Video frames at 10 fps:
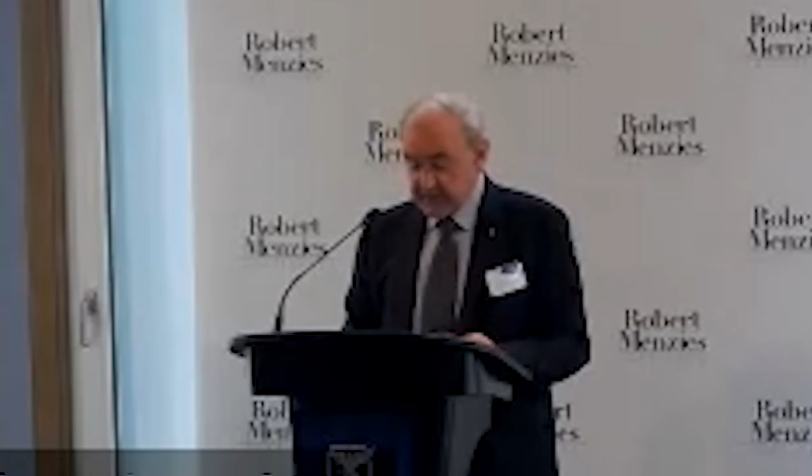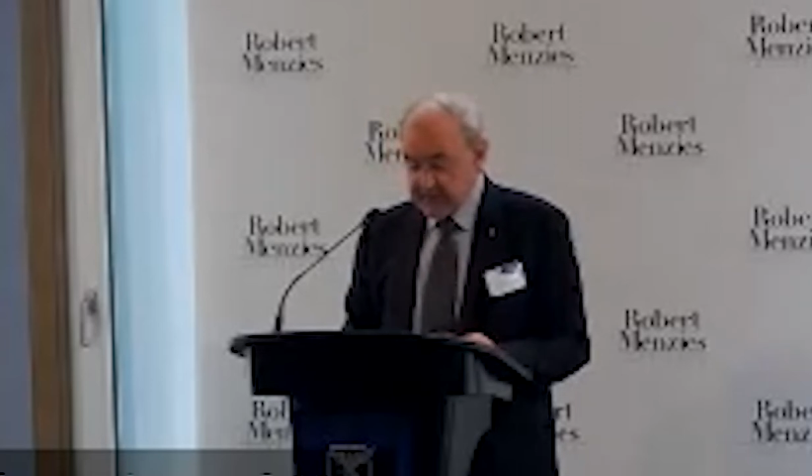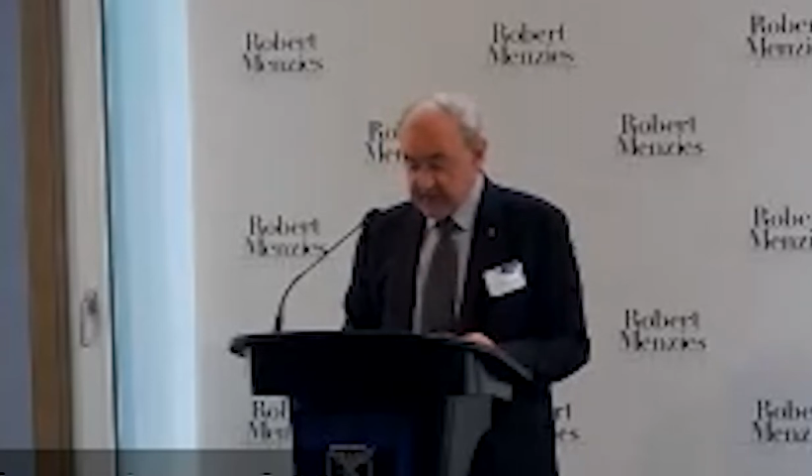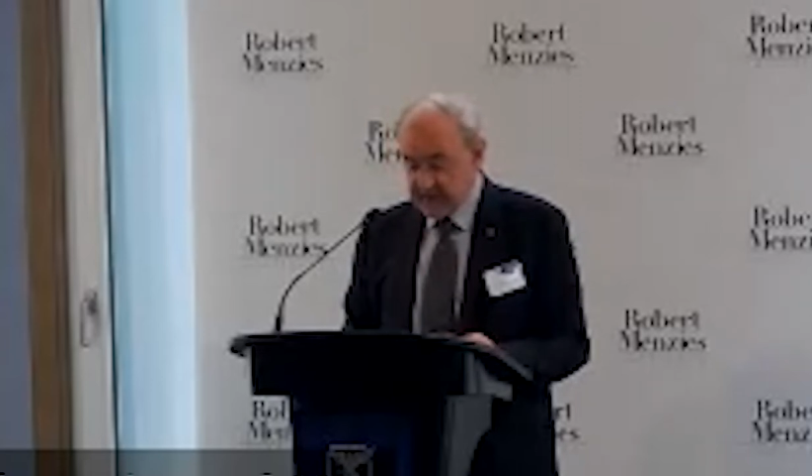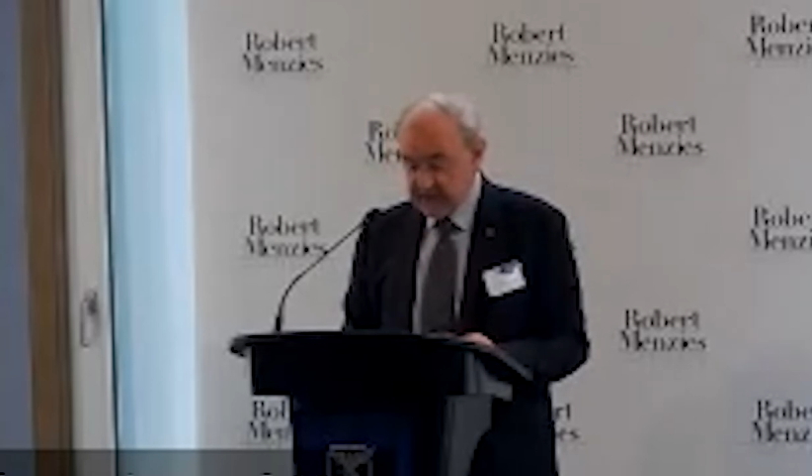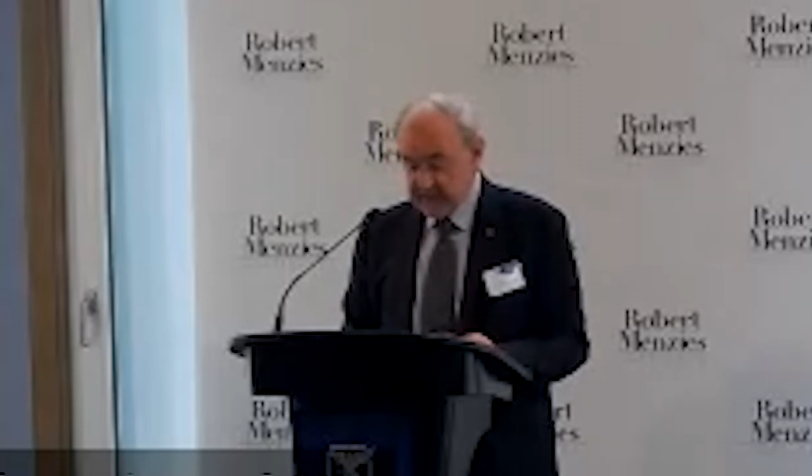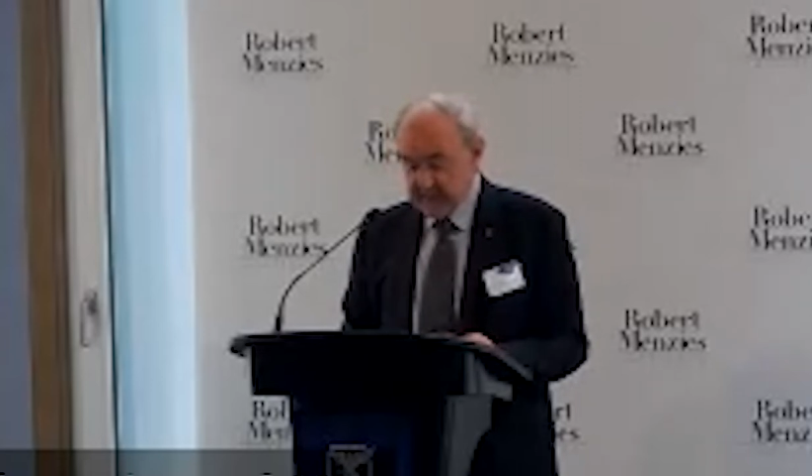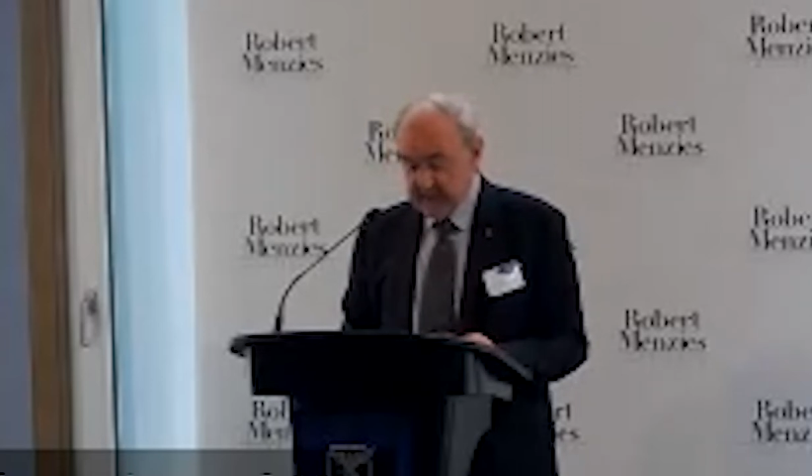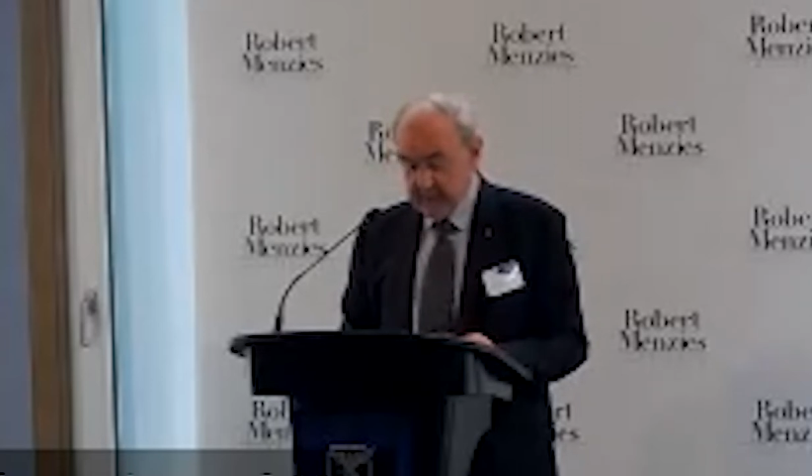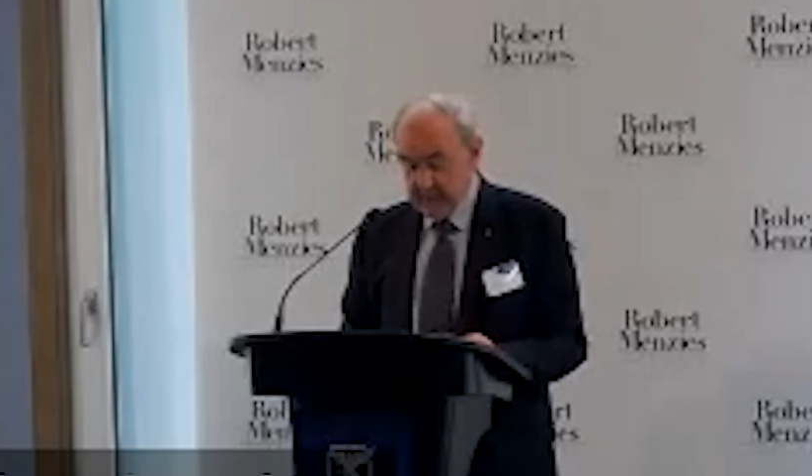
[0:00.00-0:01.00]
The Case for
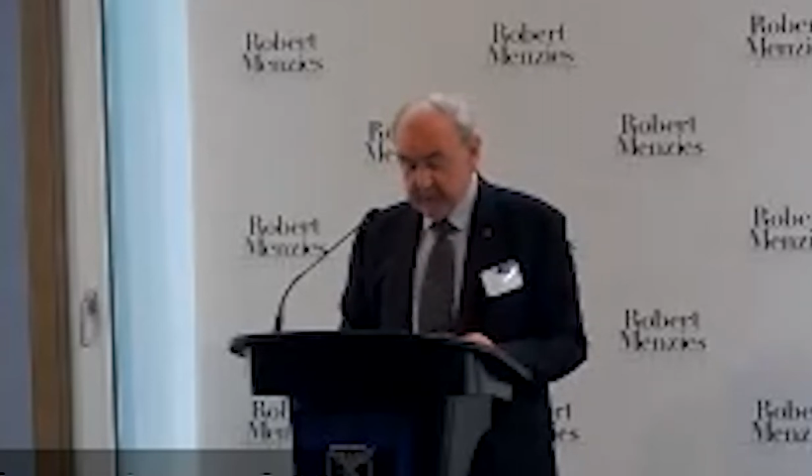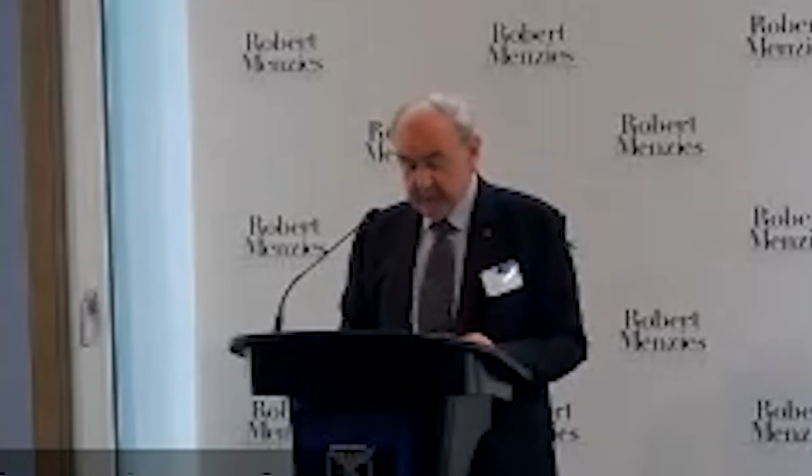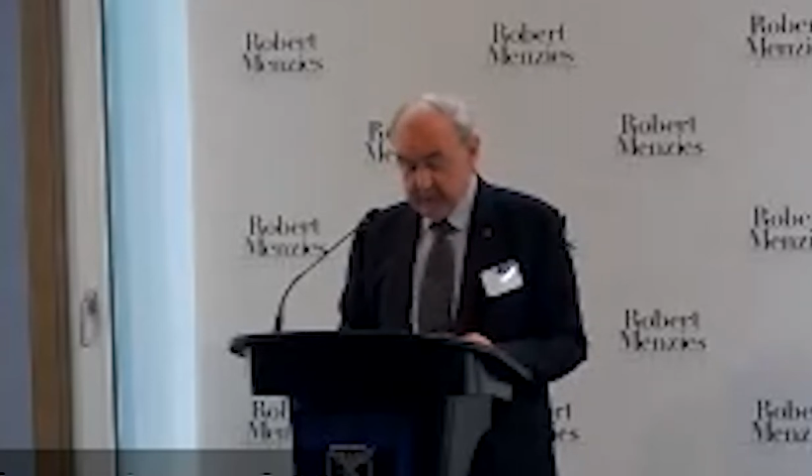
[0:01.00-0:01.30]
Labor,